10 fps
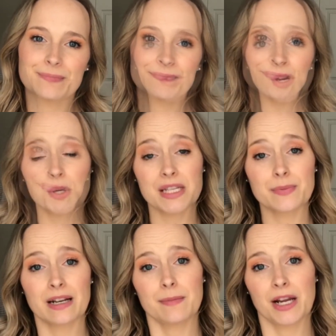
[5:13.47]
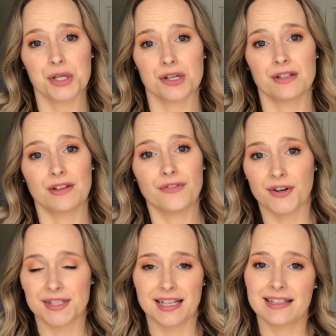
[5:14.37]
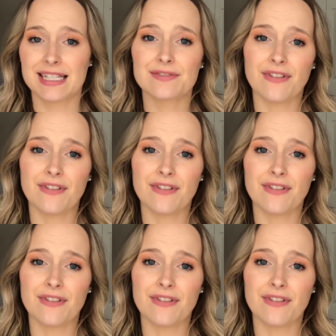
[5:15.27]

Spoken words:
So you just want to make sure in the first at least